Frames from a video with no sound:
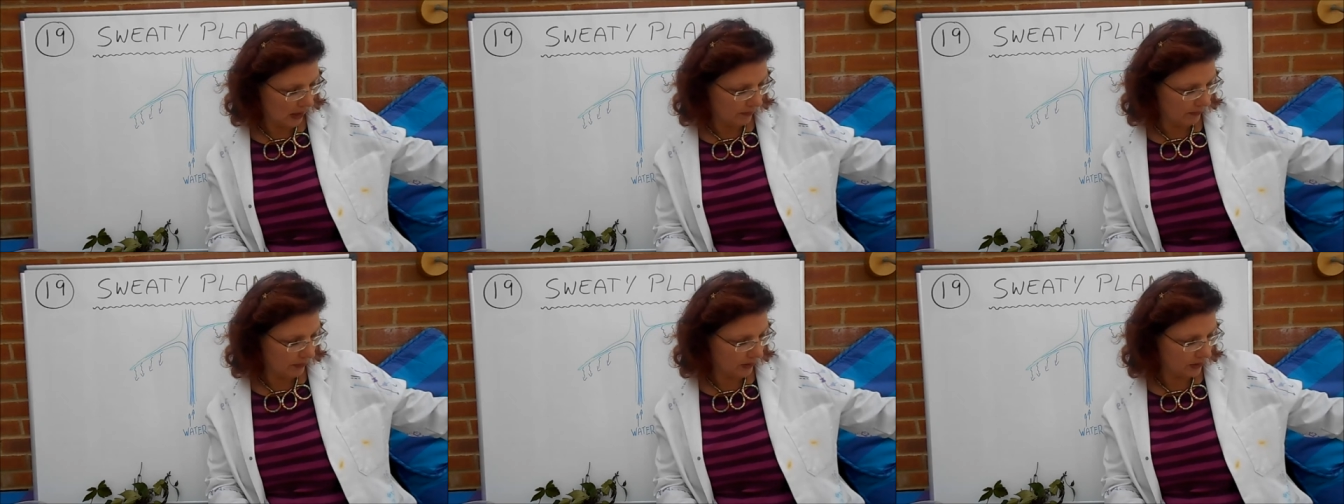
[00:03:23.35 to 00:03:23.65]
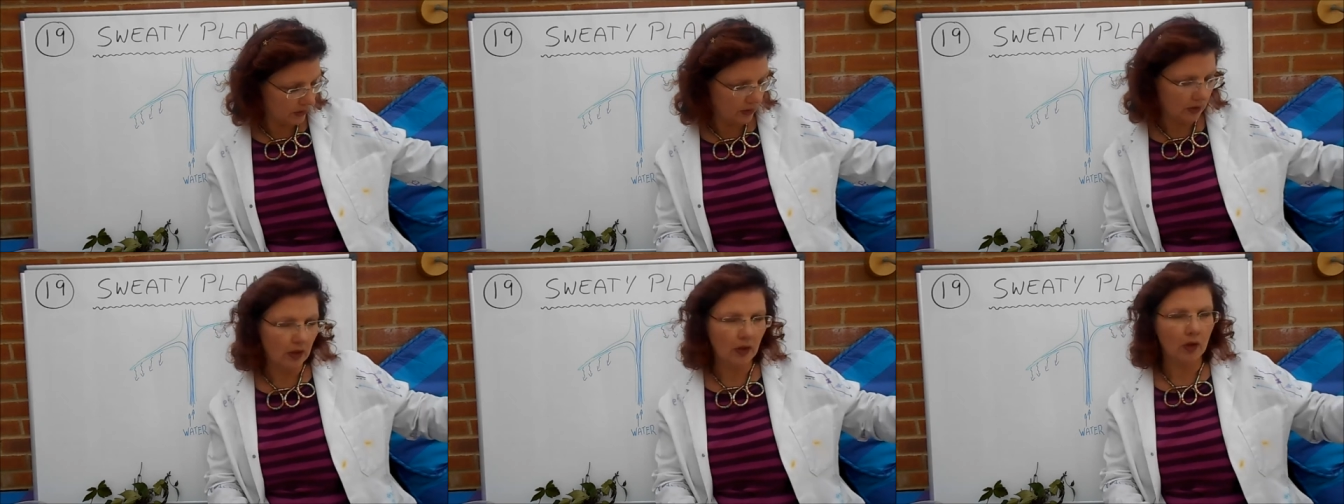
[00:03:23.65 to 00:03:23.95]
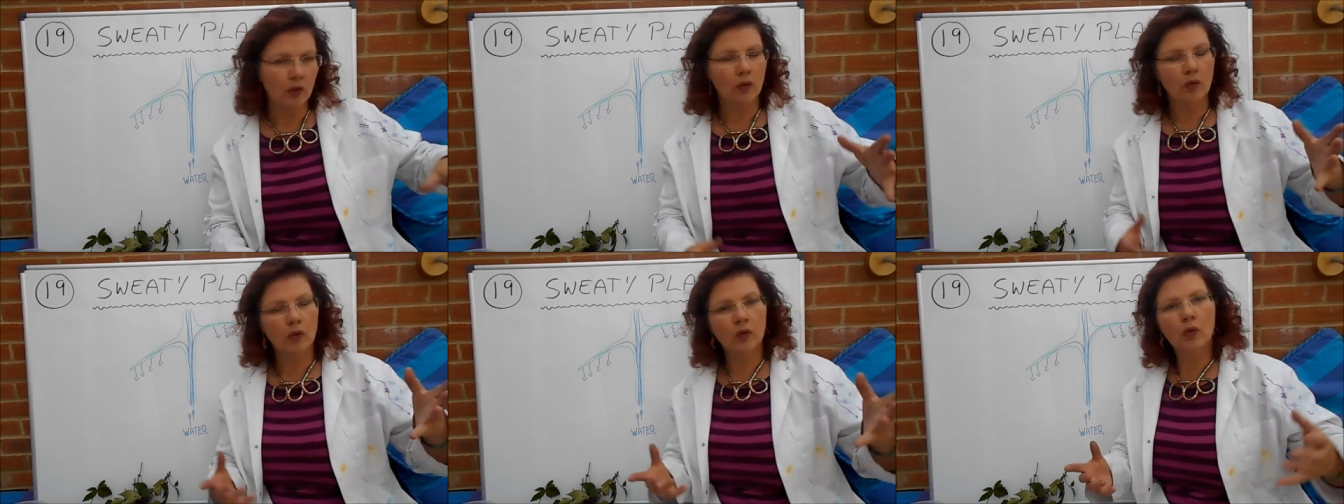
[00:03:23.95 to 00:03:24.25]
but
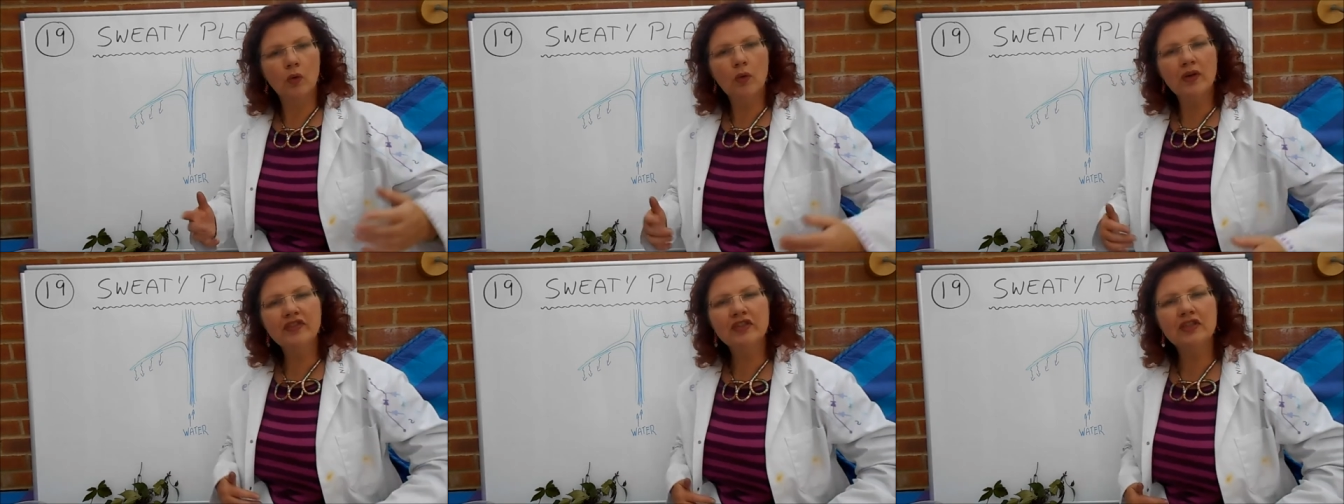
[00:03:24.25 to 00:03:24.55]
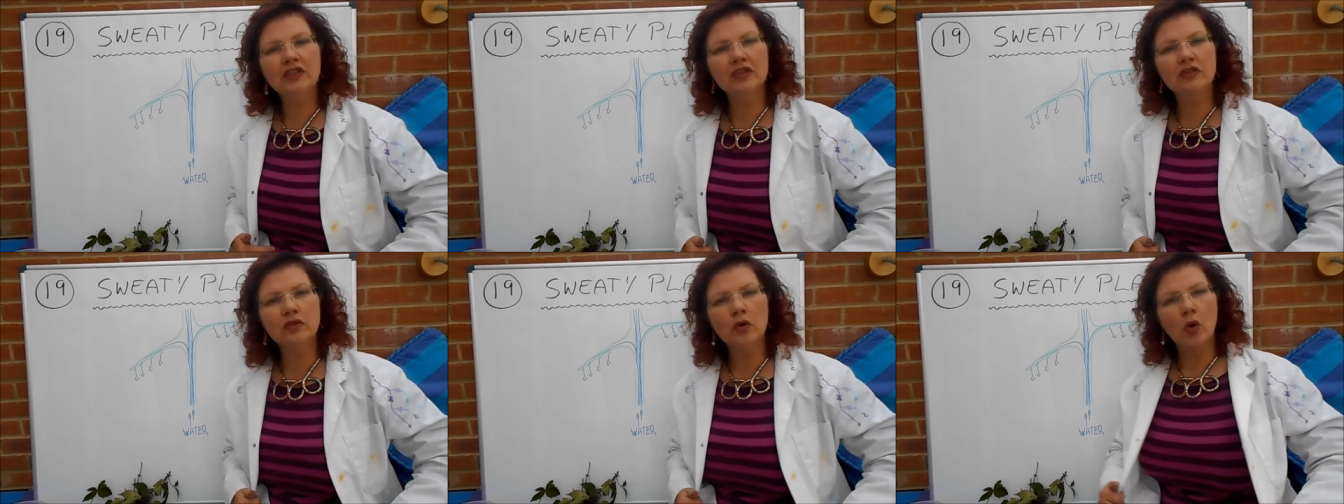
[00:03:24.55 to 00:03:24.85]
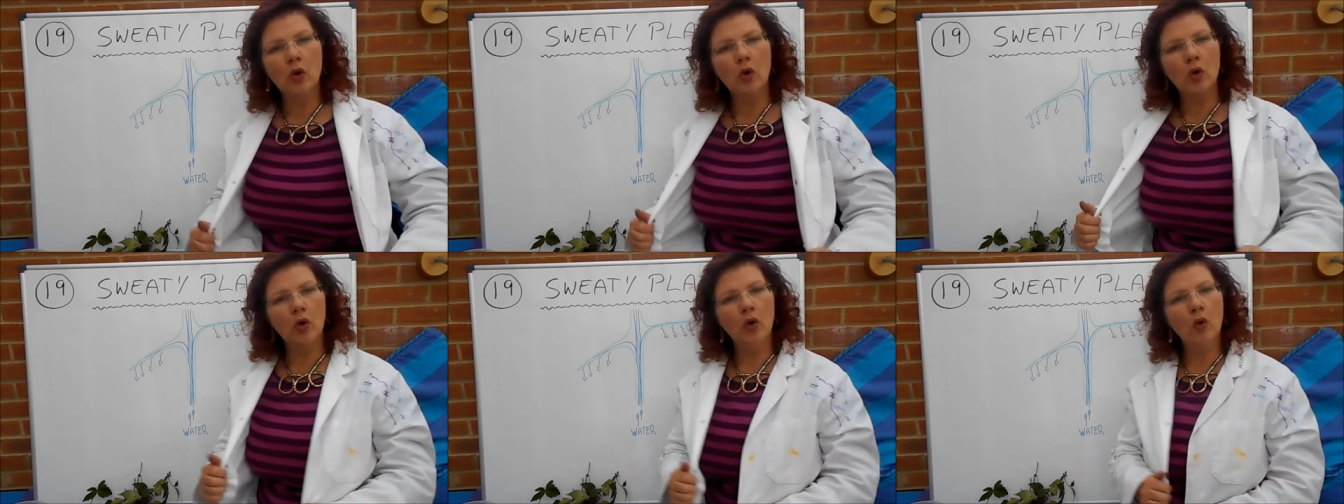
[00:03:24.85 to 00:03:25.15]
Question is,
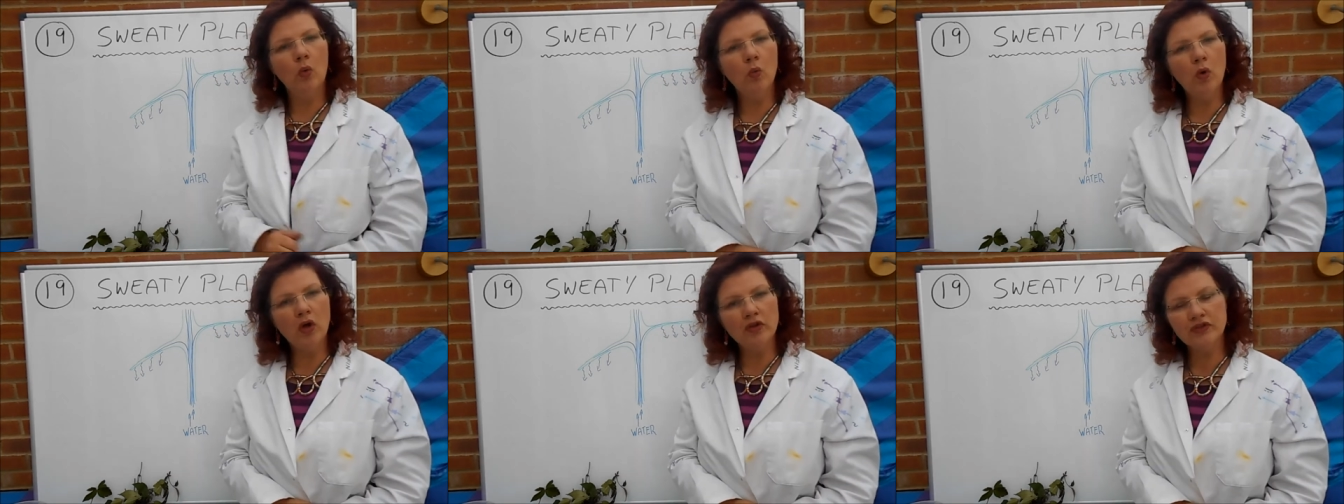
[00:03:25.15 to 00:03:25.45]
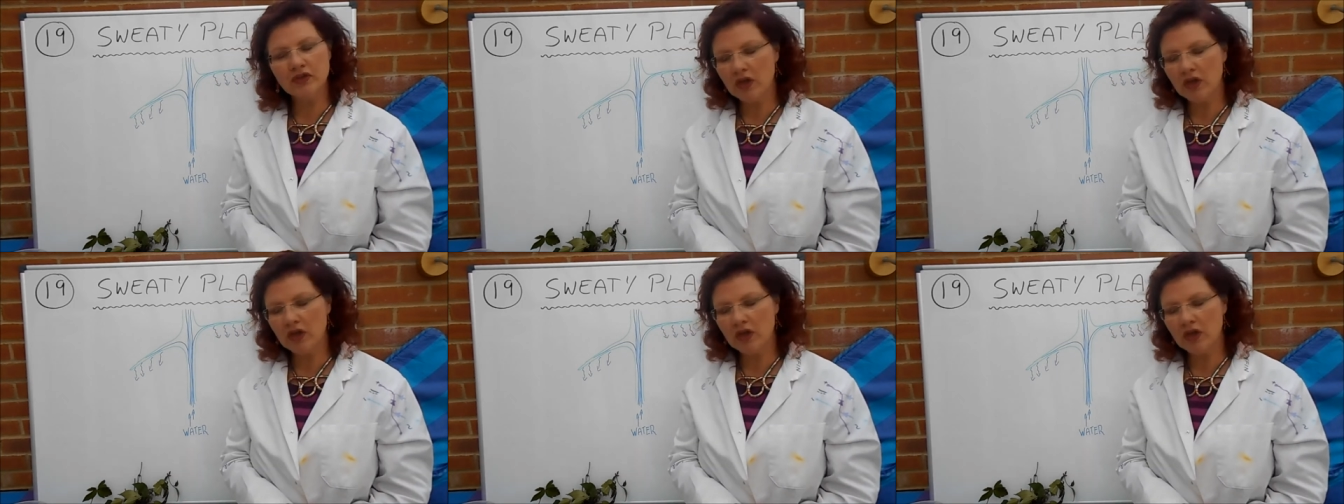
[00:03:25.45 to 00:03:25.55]
what's